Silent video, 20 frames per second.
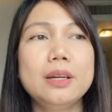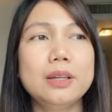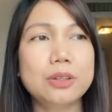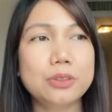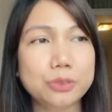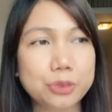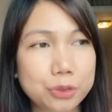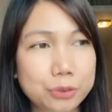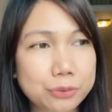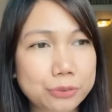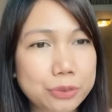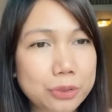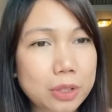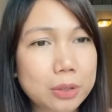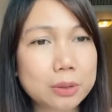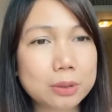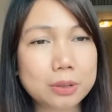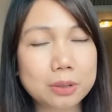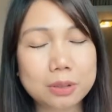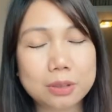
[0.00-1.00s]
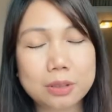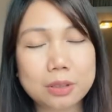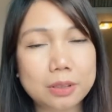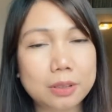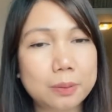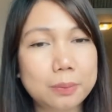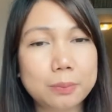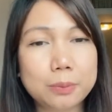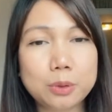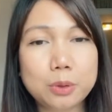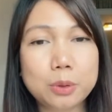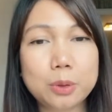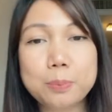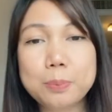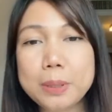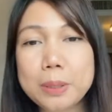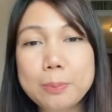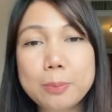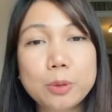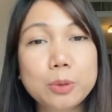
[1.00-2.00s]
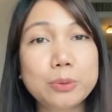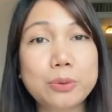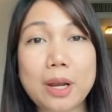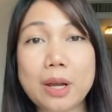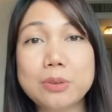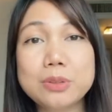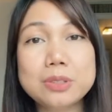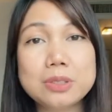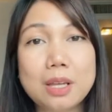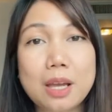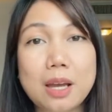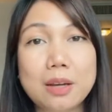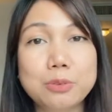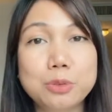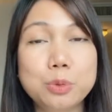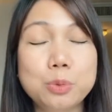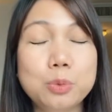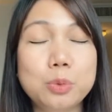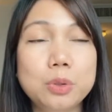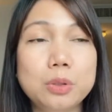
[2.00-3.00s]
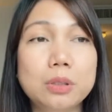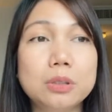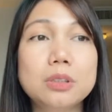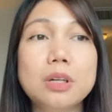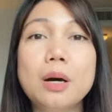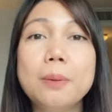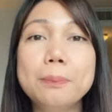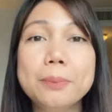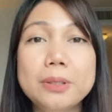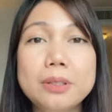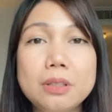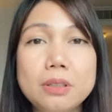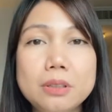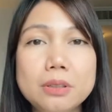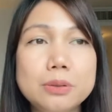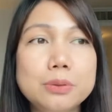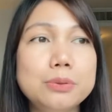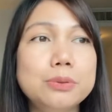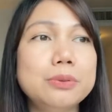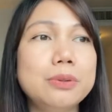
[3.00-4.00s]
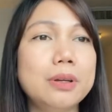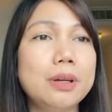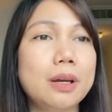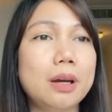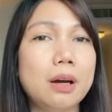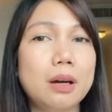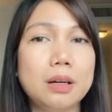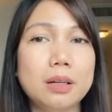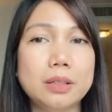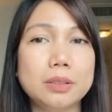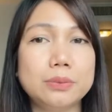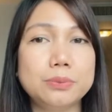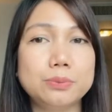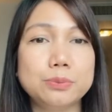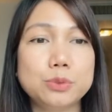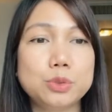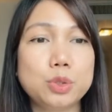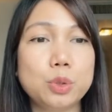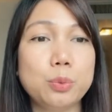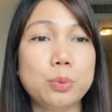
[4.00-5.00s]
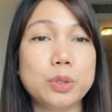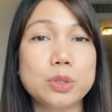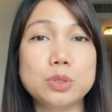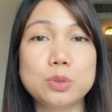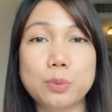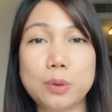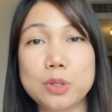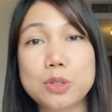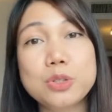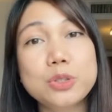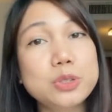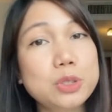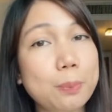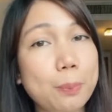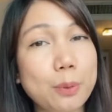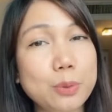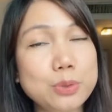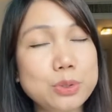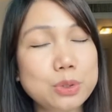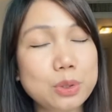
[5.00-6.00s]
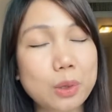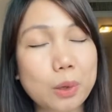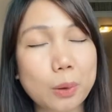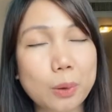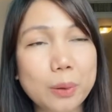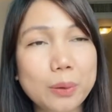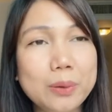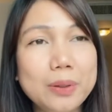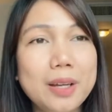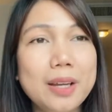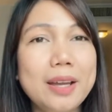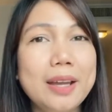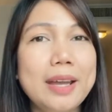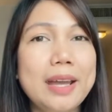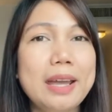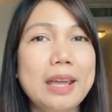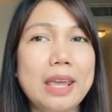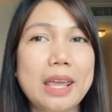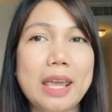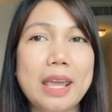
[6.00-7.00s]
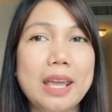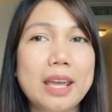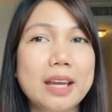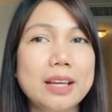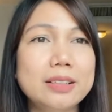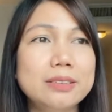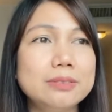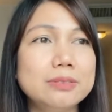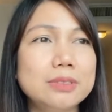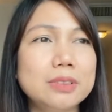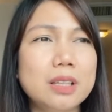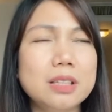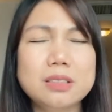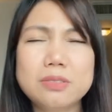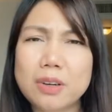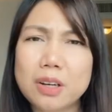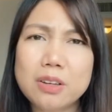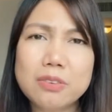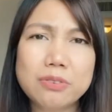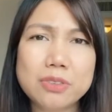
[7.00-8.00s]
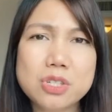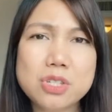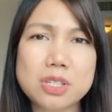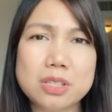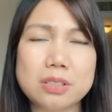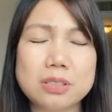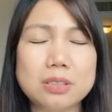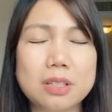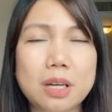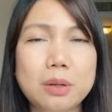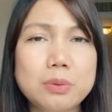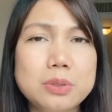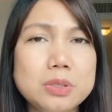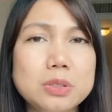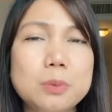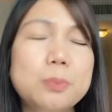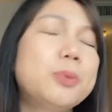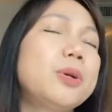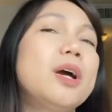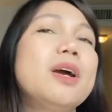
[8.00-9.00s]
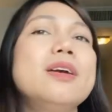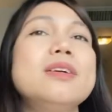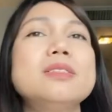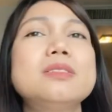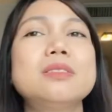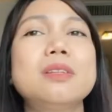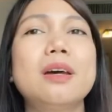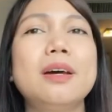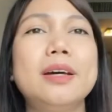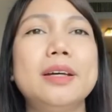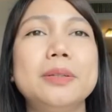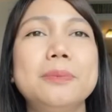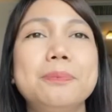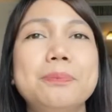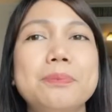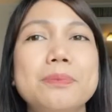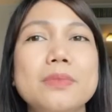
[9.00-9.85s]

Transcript: There are people, ground staff, who will accompany you towards where you're supposed to go, and it's very efficient. I was surprised that